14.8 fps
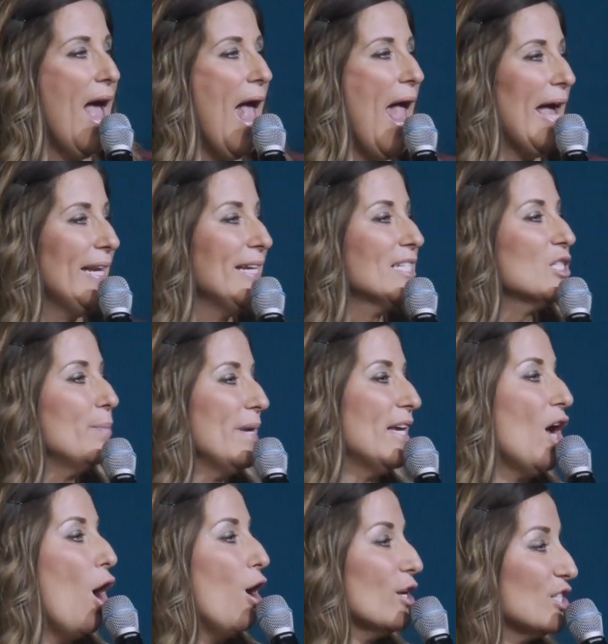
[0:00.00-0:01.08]
And it's
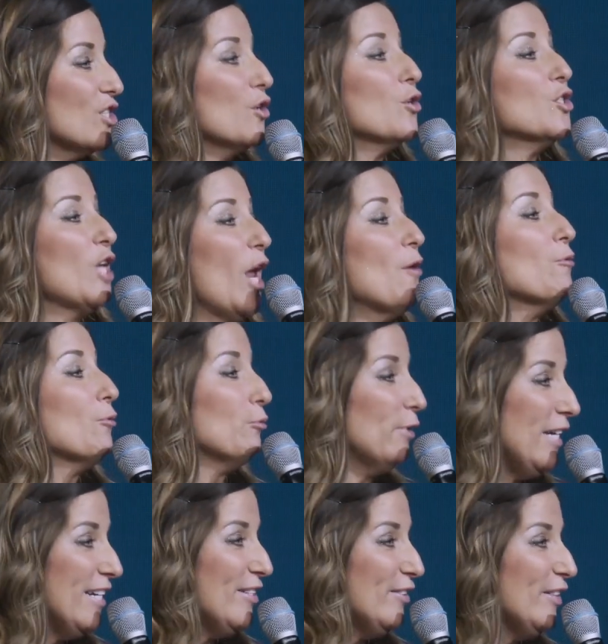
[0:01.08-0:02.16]
because there's a
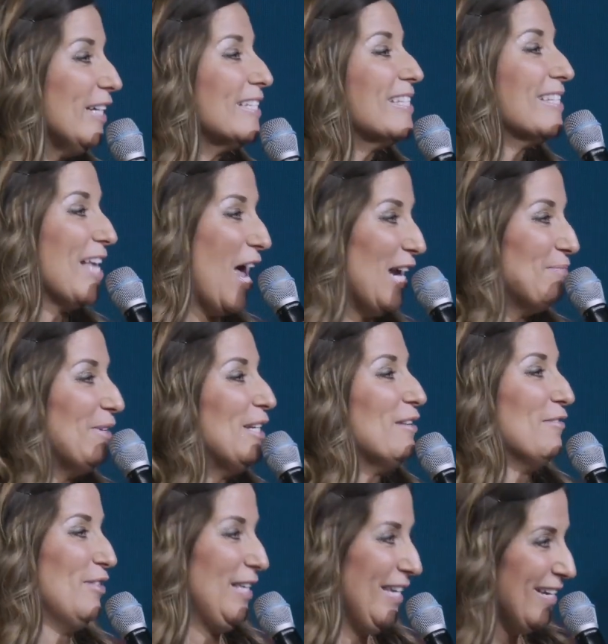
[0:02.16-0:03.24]
real assignment
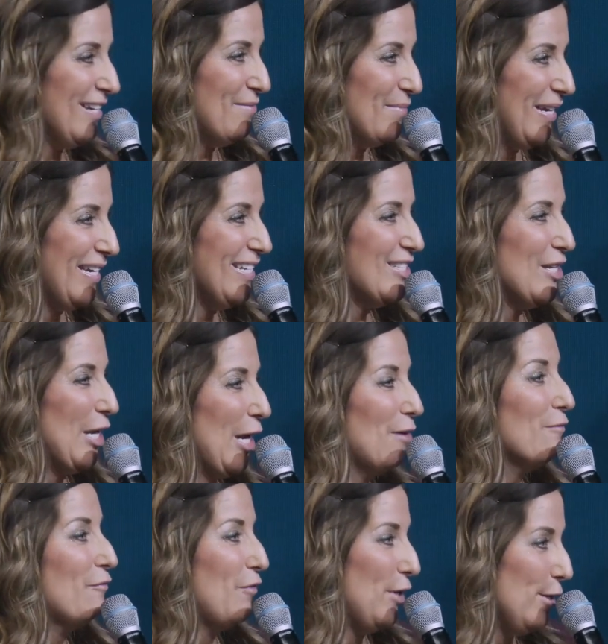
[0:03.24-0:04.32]
of the enemy to
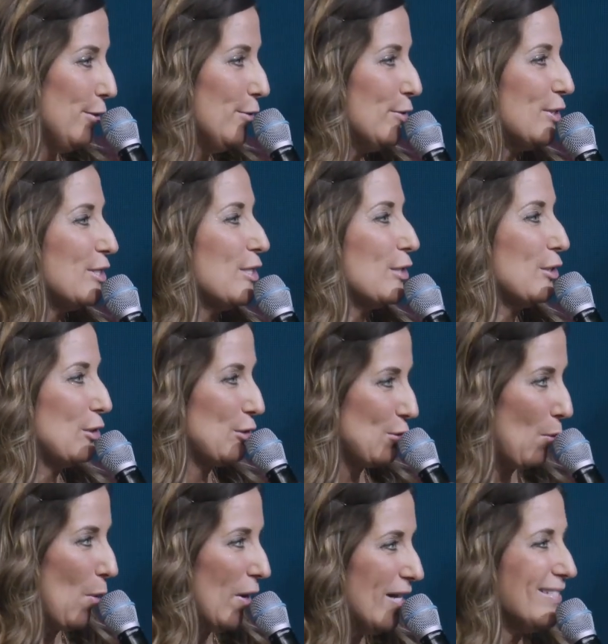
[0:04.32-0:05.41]
confuse,
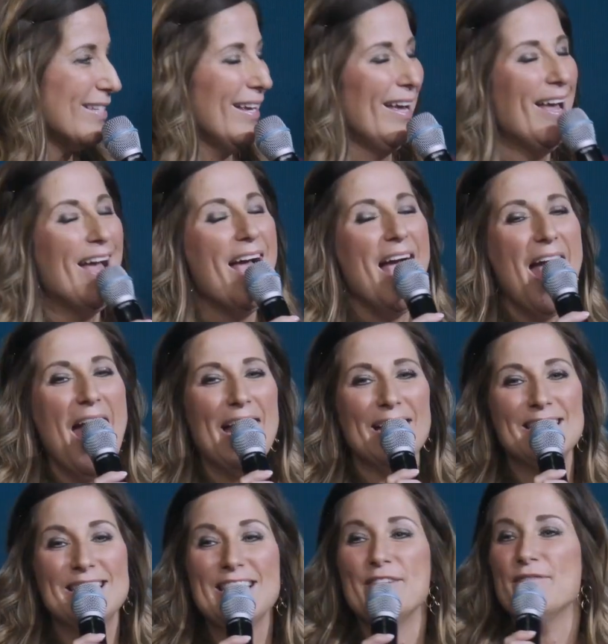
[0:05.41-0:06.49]
distort,
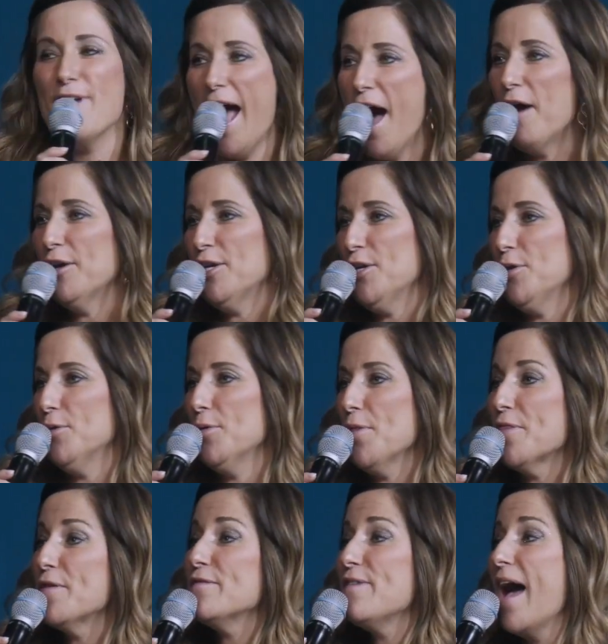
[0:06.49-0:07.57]
and
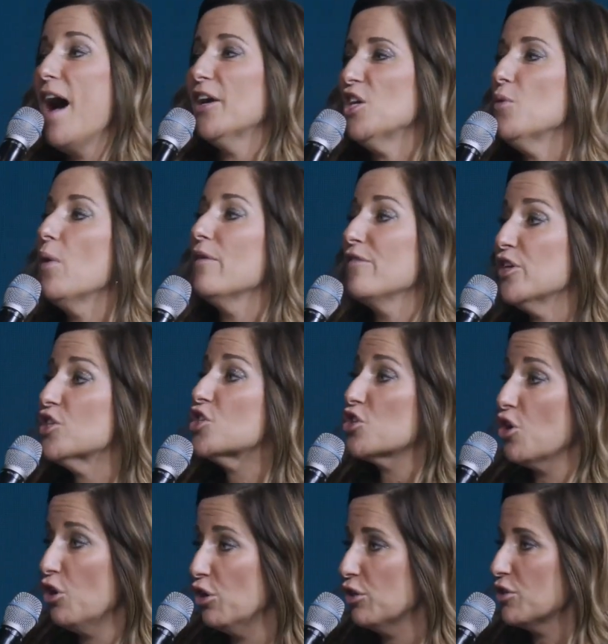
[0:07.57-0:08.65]
devalue the value of the
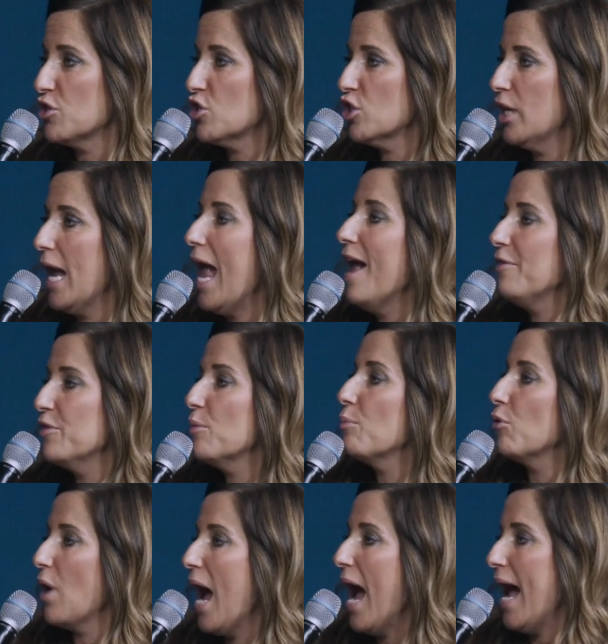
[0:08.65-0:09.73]
church and the
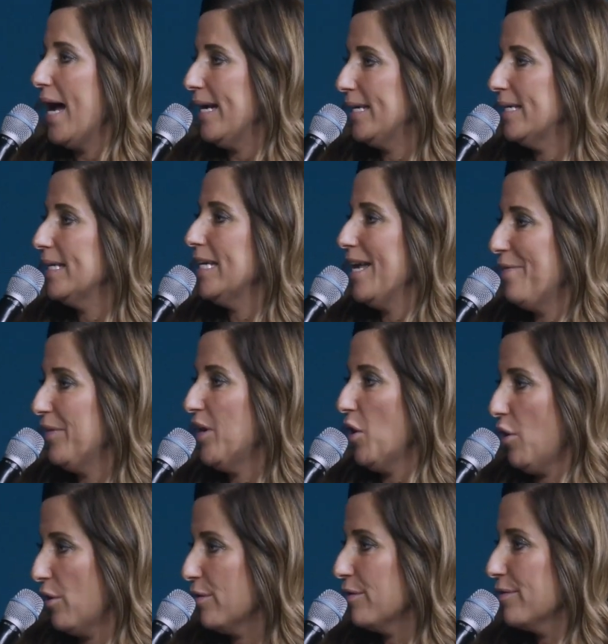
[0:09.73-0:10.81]
bride in the
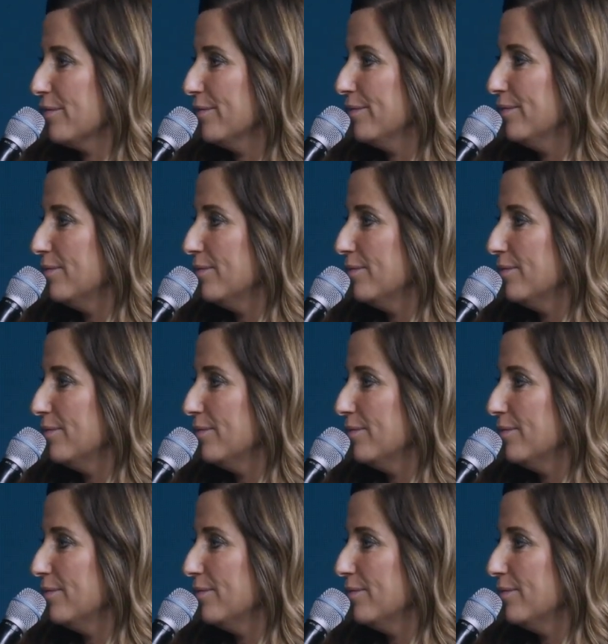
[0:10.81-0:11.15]
earth.